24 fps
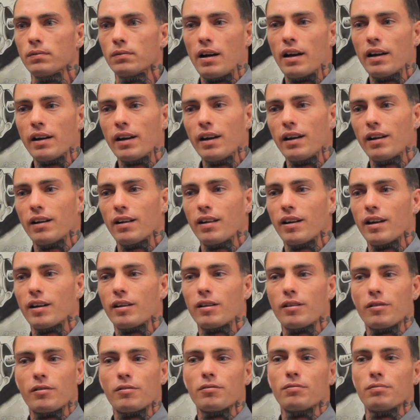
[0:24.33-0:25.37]
I kind of like
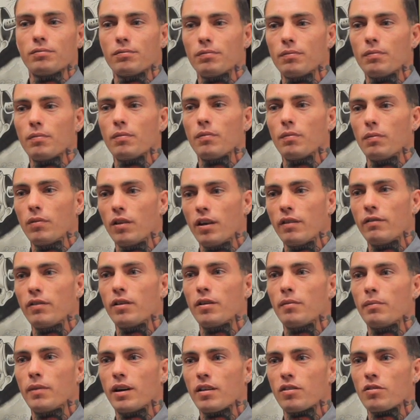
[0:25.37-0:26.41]
living
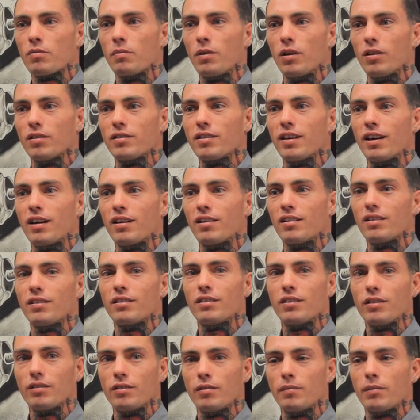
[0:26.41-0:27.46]
in my small town
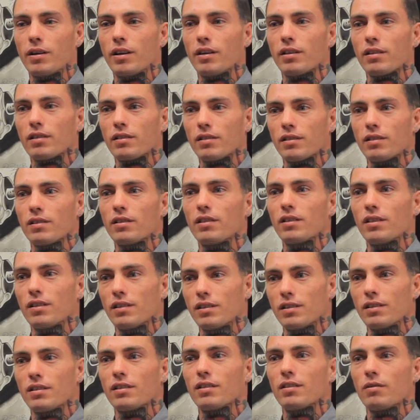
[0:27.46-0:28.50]
and doing my
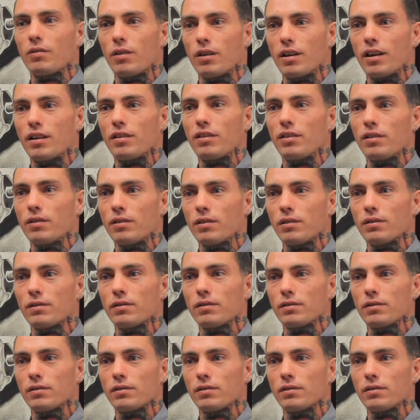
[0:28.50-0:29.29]
what I do.